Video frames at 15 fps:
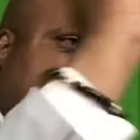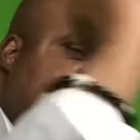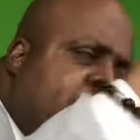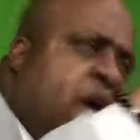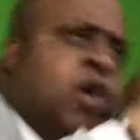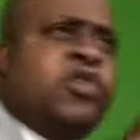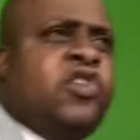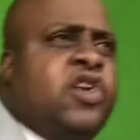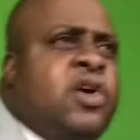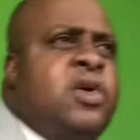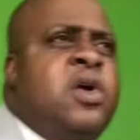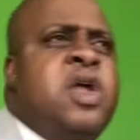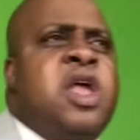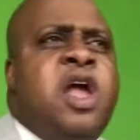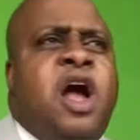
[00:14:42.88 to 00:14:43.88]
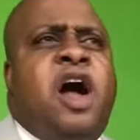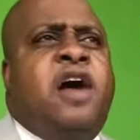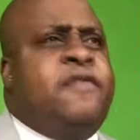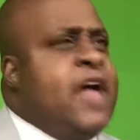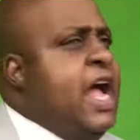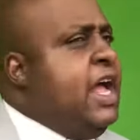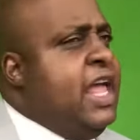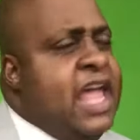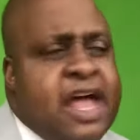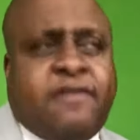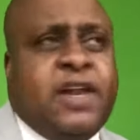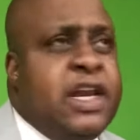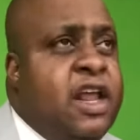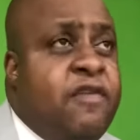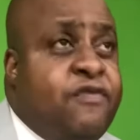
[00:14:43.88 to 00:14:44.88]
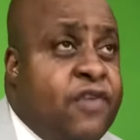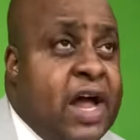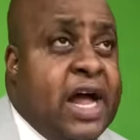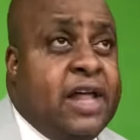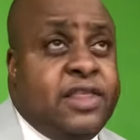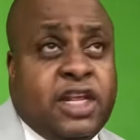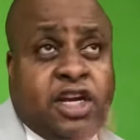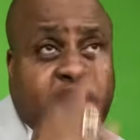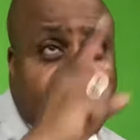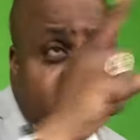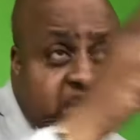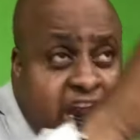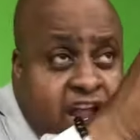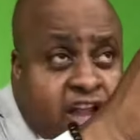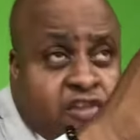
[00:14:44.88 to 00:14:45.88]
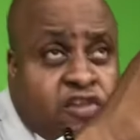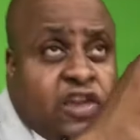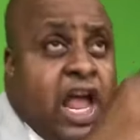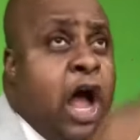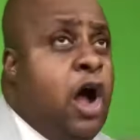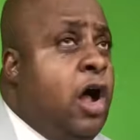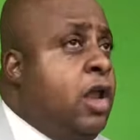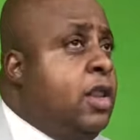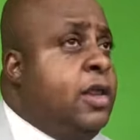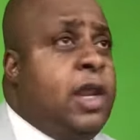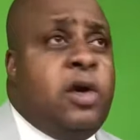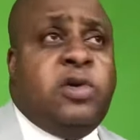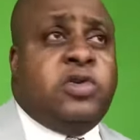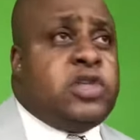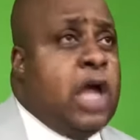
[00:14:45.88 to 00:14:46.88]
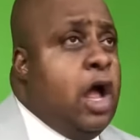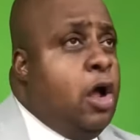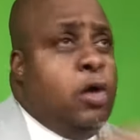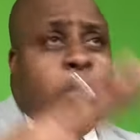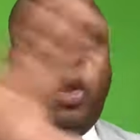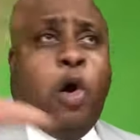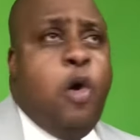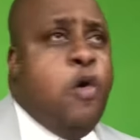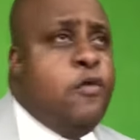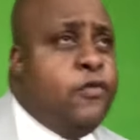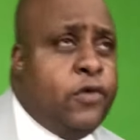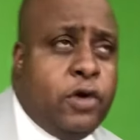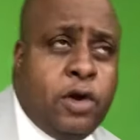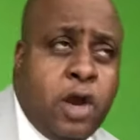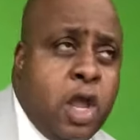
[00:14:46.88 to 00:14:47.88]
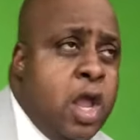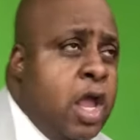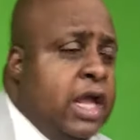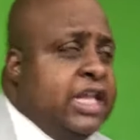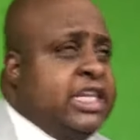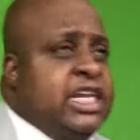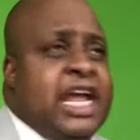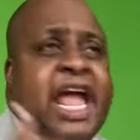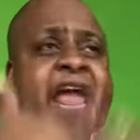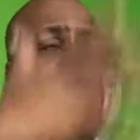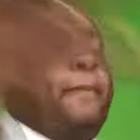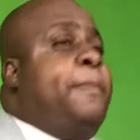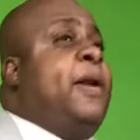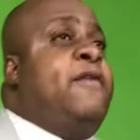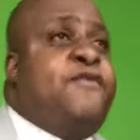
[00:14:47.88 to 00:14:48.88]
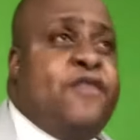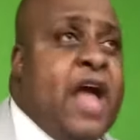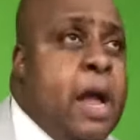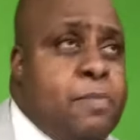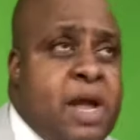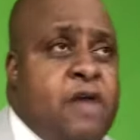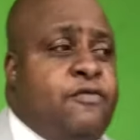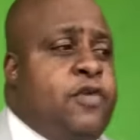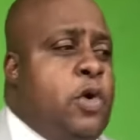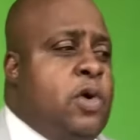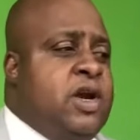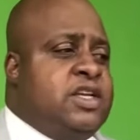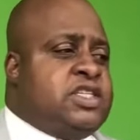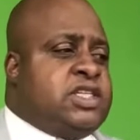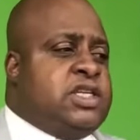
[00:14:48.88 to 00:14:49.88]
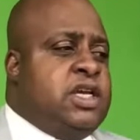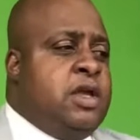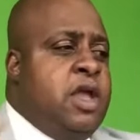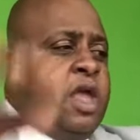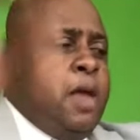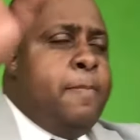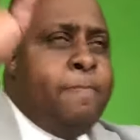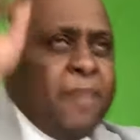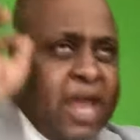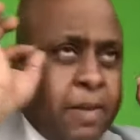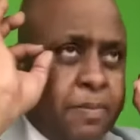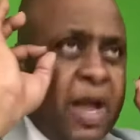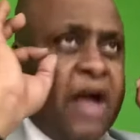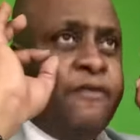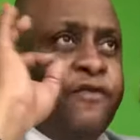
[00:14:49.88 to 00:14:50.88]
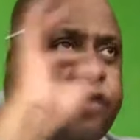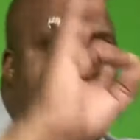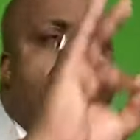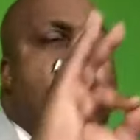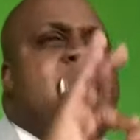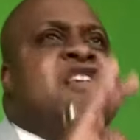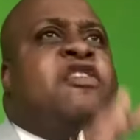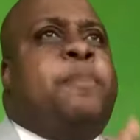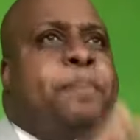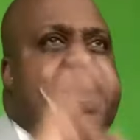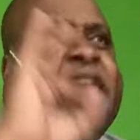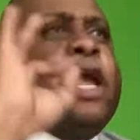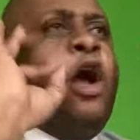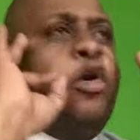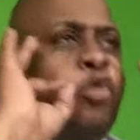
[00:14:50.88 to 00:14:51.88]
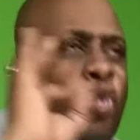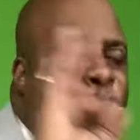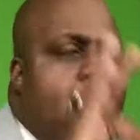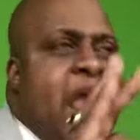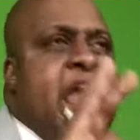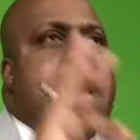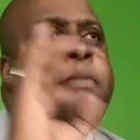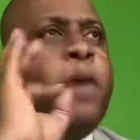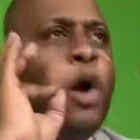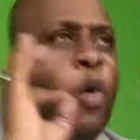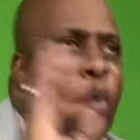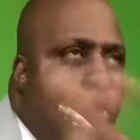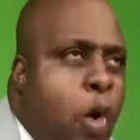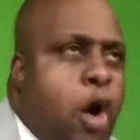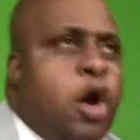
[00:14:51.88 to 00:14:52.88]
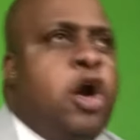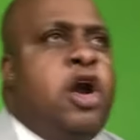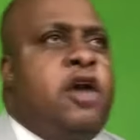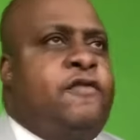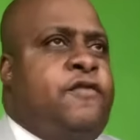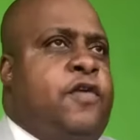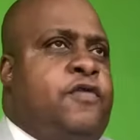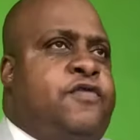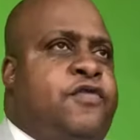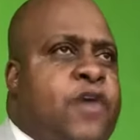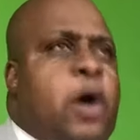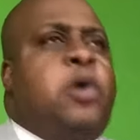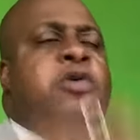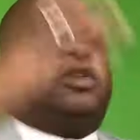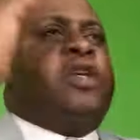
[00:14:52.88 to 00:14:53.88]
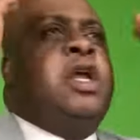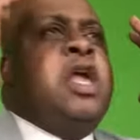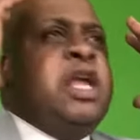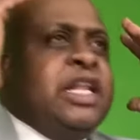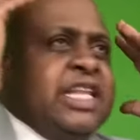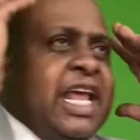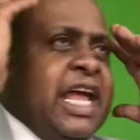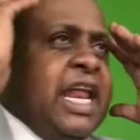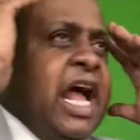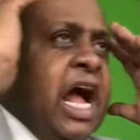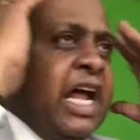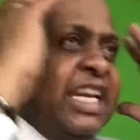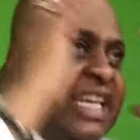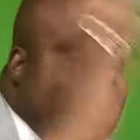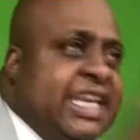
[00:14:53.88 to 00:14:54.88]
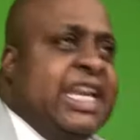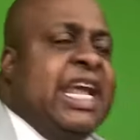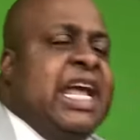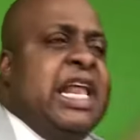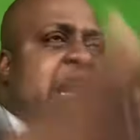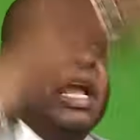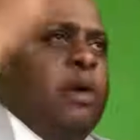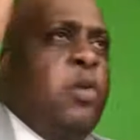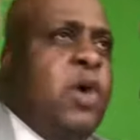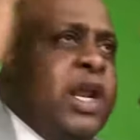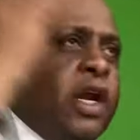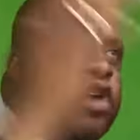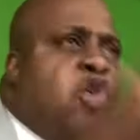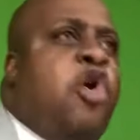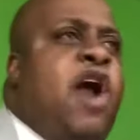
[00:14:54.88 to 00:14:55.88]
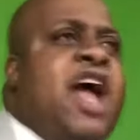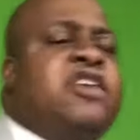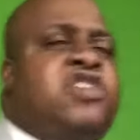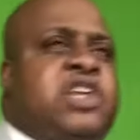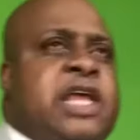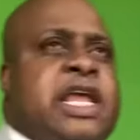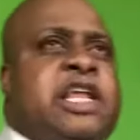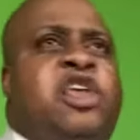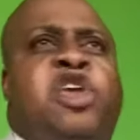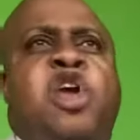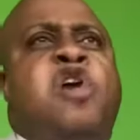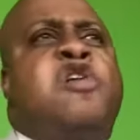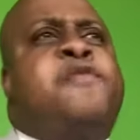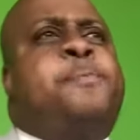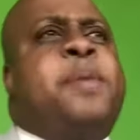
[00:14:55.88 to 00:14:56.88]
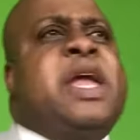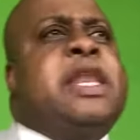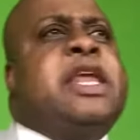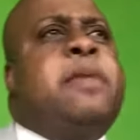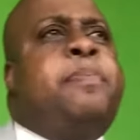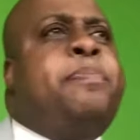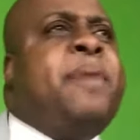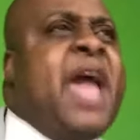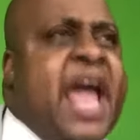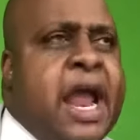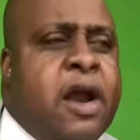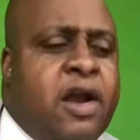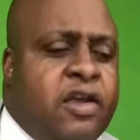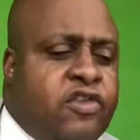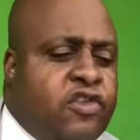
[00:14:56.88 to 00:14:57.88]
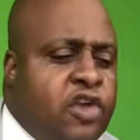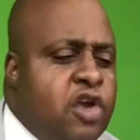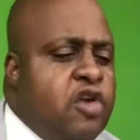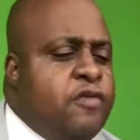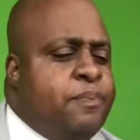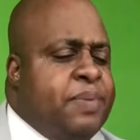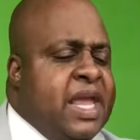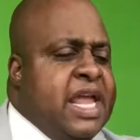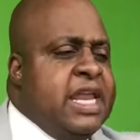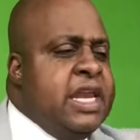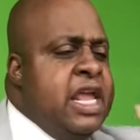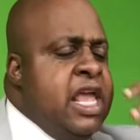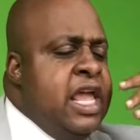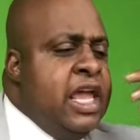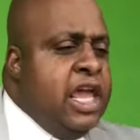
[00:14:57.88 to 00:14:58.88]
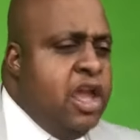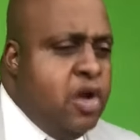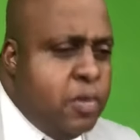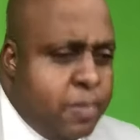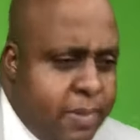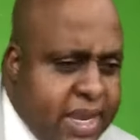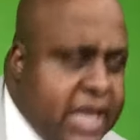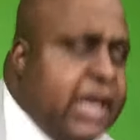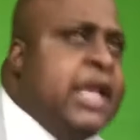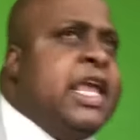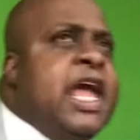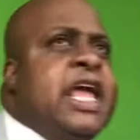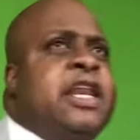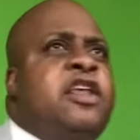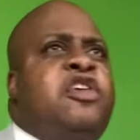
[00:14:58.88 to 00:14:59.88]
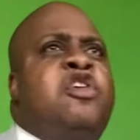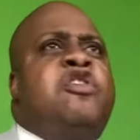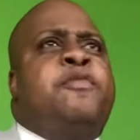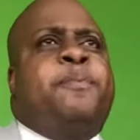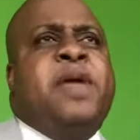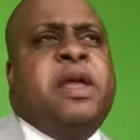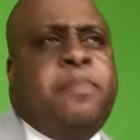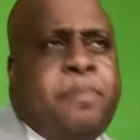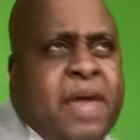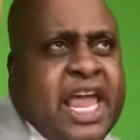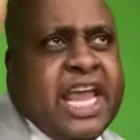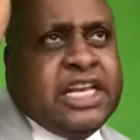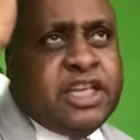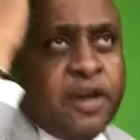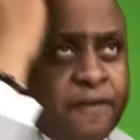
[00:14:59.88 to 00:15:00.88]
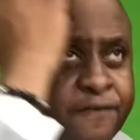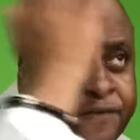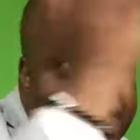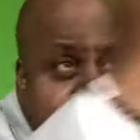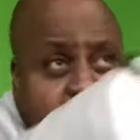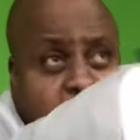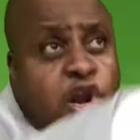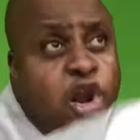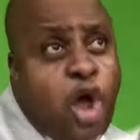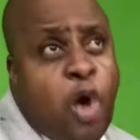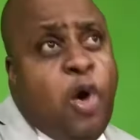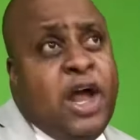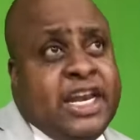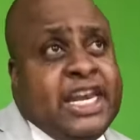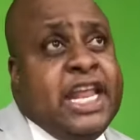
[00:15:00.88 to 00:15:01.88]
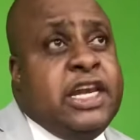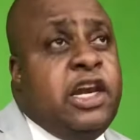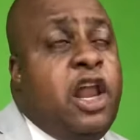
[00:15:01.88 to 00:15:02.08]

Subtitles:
virtue of our Heavenly Father to touch all of those all over, to amplify my voice, to make my voice be a rhema word for folks that are dealing with a crushing. You've been embarrassed. You've been humiliated. You've been made to feel lower than